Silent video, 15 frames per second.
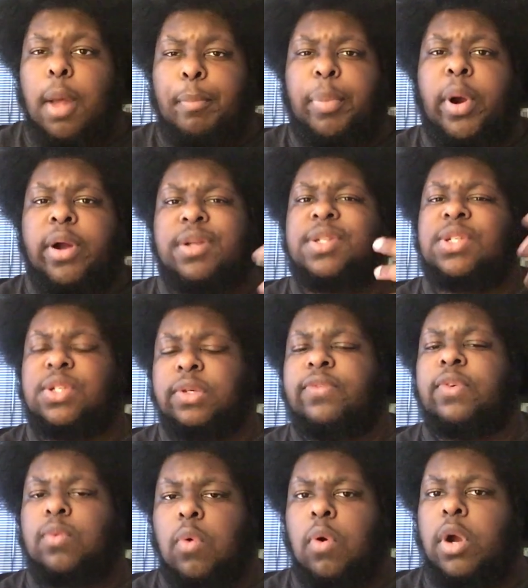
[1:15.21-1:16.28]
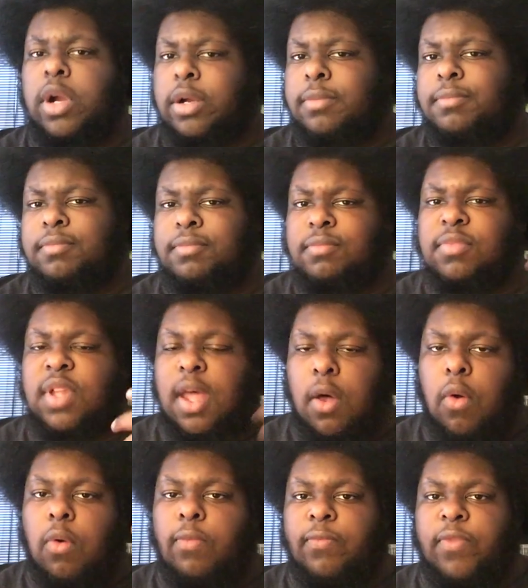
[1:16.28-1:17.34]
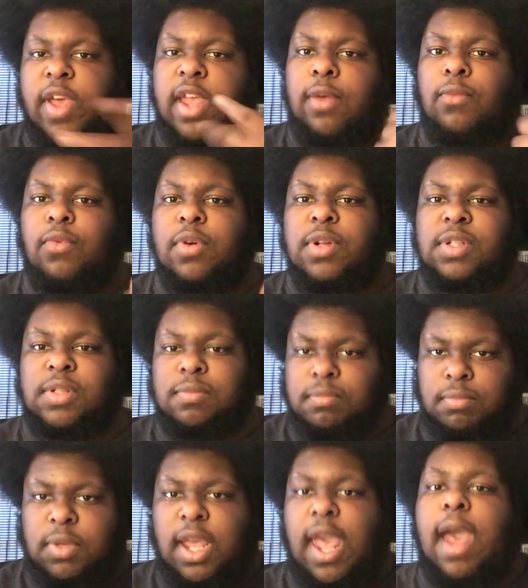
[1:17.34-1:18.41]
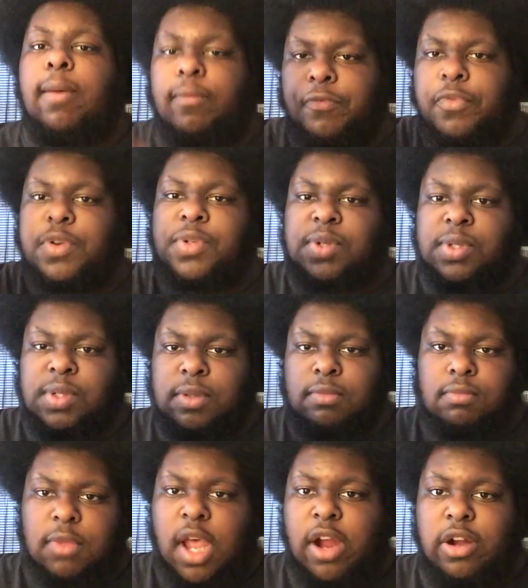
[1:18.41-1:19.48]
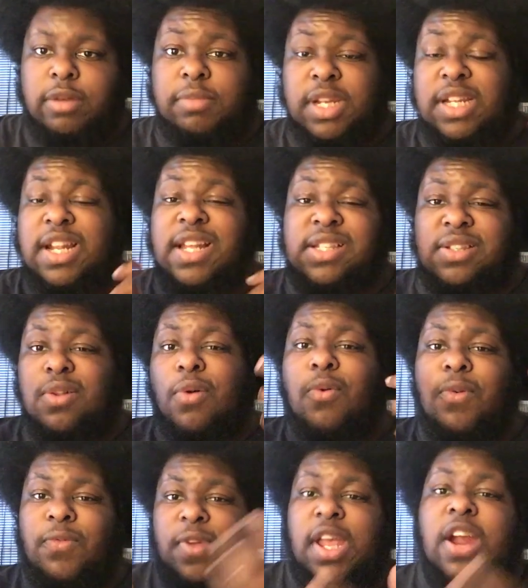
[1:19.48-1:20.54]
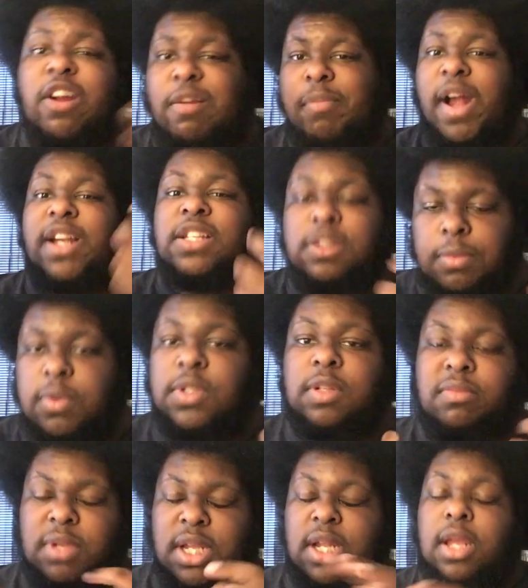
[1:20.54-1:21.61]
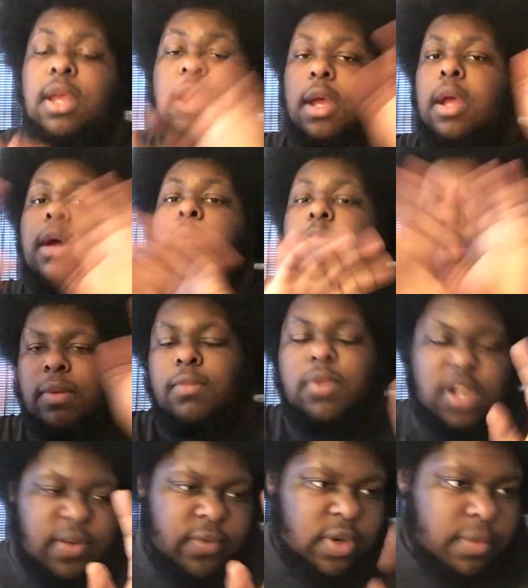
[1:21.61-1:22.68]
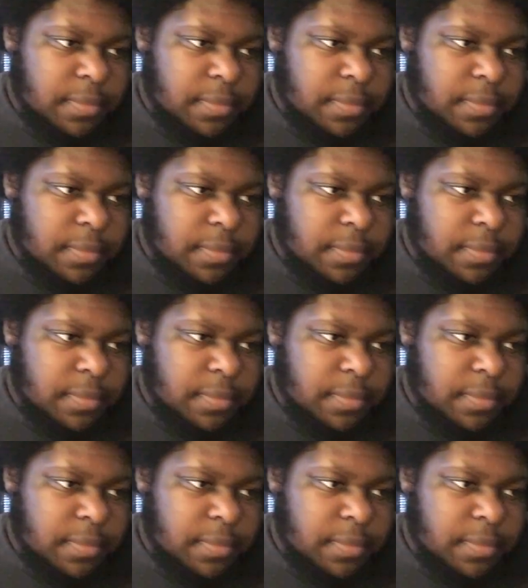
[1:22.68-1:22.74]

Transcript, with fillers: part of Civil War. The whole thing where it's Cap versus Iron Man. That's the whole thing. Everybody's supposed to be in it. But whatever.